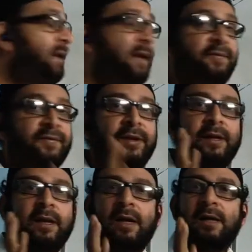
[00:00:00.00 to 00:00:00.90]

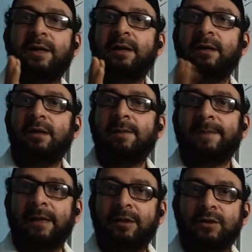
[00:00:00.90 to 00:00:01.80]
Every electrical
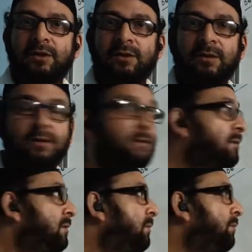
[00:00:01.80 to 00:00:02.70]
appliance,
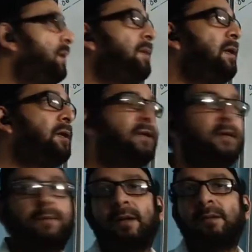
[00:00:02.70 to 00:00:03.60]
maybe
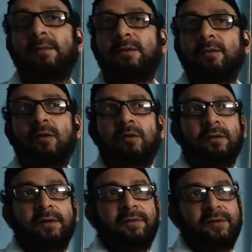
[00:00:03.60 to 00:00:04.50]
electric bulb, you
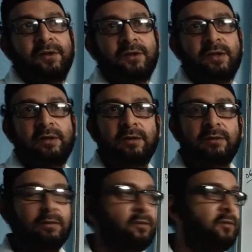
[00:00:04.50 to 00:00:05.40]
got
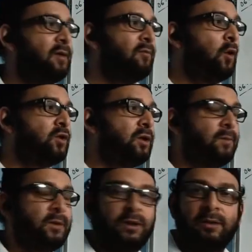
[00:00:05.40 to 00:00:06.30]
refrigerator, you have washing
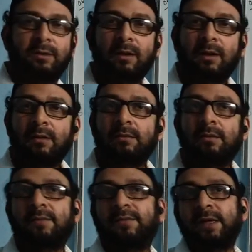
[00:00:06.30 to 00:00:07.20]
machine,
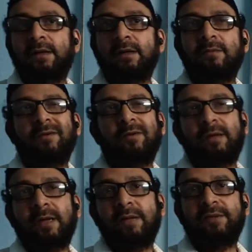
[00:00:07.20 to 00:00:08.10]
you have heater, you
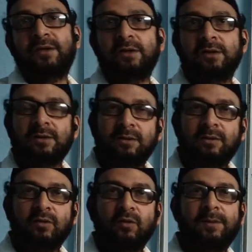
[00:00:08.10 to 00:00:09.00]
got
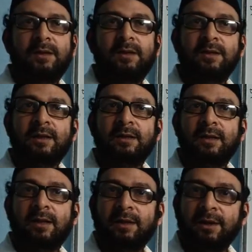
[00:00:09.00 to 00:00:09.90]
televisions, so many things are
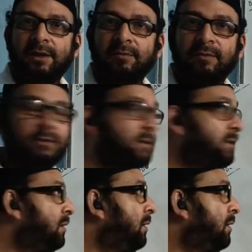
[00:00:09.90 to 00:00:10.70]
there, electrical bulbs.